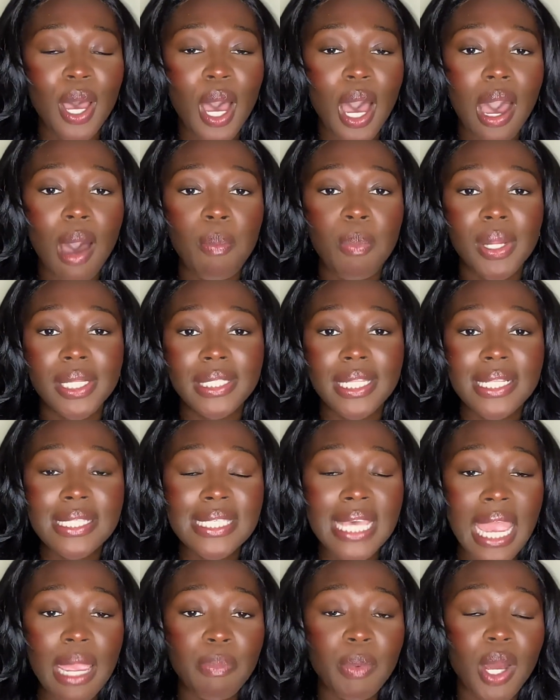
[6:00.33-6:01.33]
about the
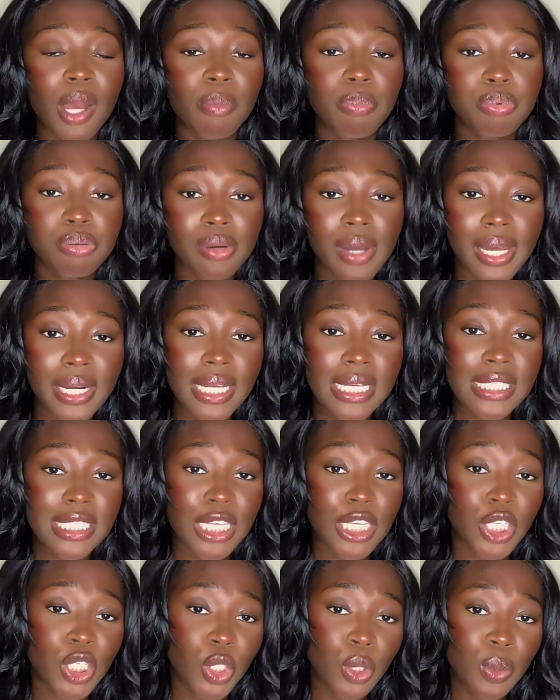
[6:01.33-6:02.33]
type of products to
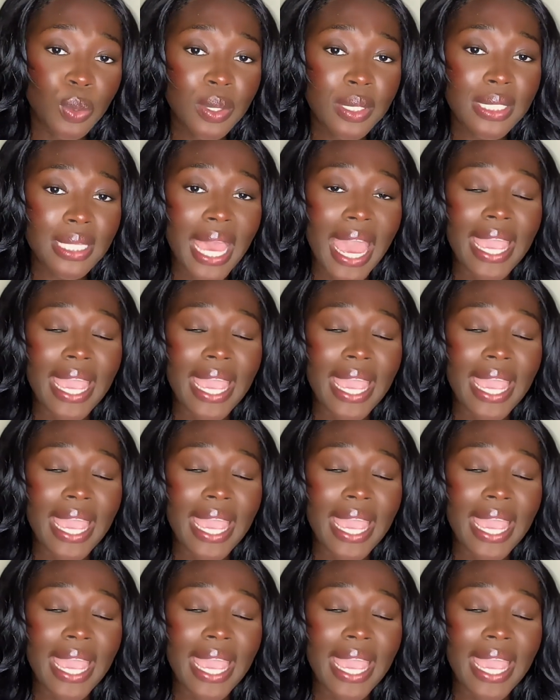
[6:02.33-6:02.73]
use, I